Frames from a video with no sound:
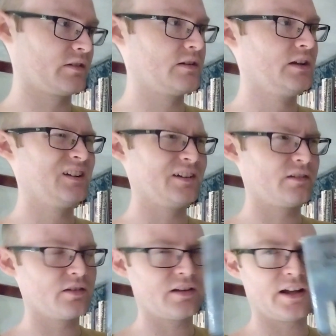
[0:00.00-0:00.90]
And
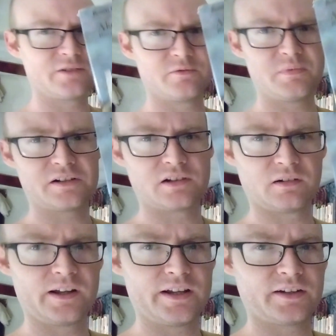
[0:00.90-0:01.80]
it's just kind of about the
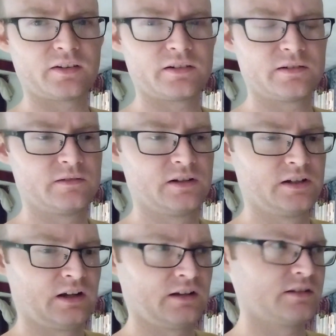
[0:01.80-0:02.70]
last
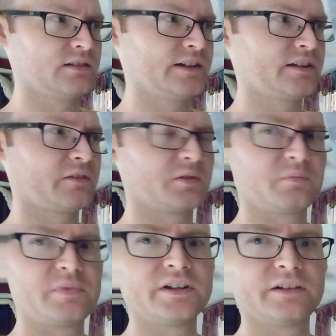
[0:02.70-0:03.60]

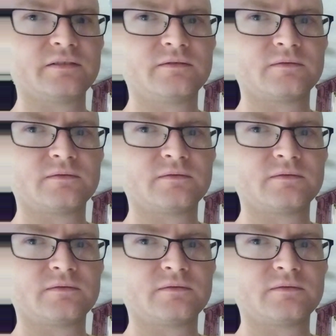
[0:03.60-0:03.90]
little bit,